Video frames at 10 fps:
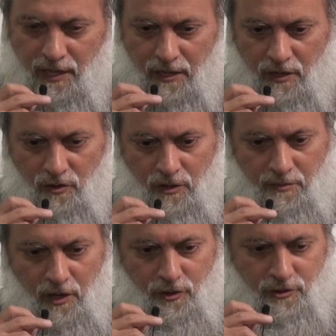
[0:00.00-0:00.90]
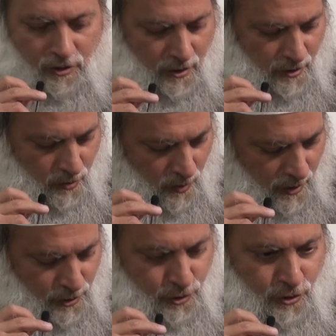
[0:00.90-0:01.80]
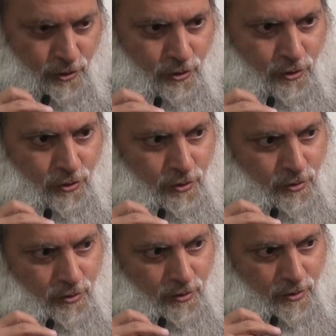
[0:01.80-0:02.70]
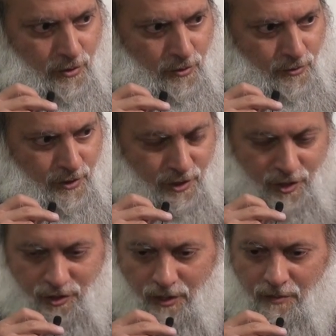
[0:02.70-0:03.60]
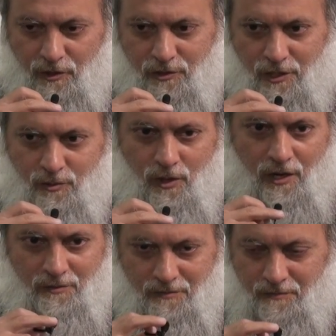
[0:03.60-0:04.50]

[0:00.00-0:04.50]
that know the most are the ones who resist the most as well,